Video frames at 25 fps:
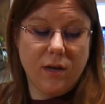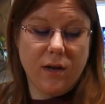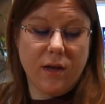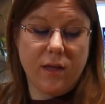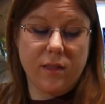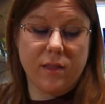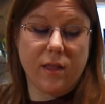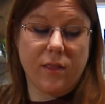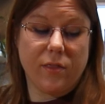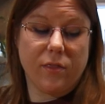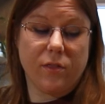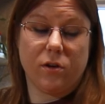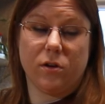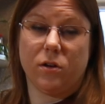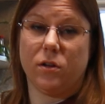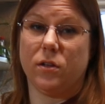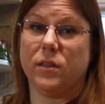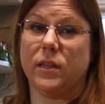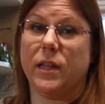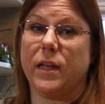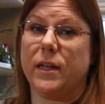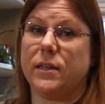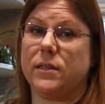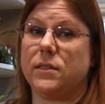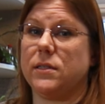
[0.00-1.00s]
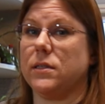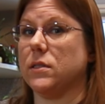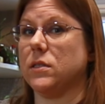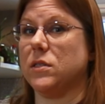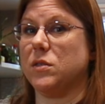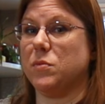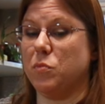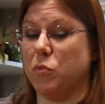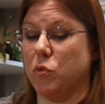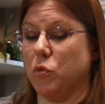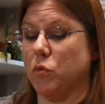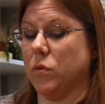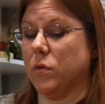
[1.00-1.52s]
And then they're all nice and
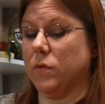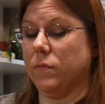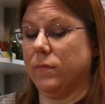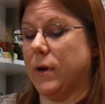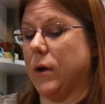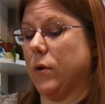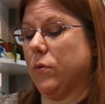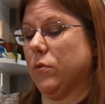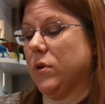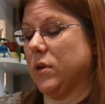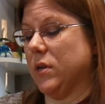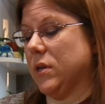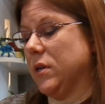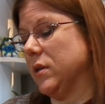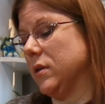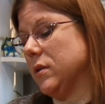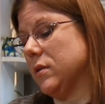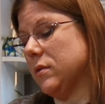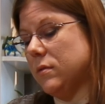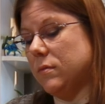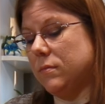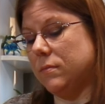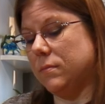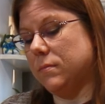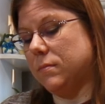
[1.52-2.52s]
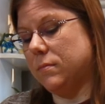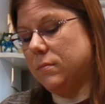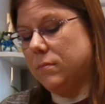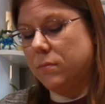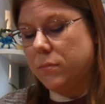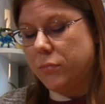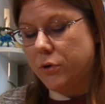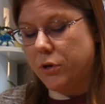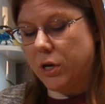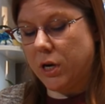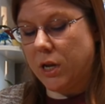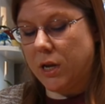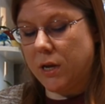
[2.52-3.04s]
smooth and rounded and
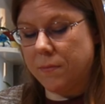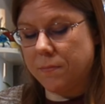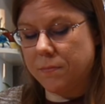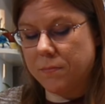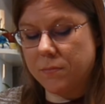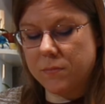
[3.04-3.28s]
pretty.